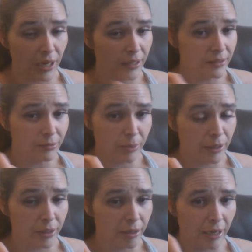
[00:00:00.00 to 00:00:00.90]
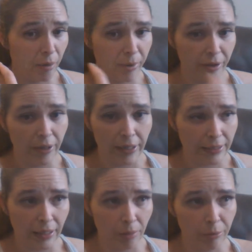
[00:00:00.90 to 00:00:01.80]
I swear cacao berry and
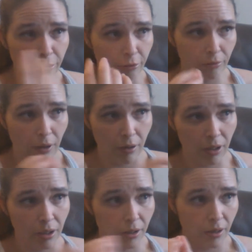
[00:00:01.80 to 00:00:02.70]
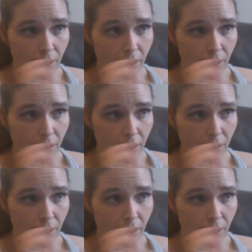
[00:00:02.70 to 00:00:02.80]
Callebaut are,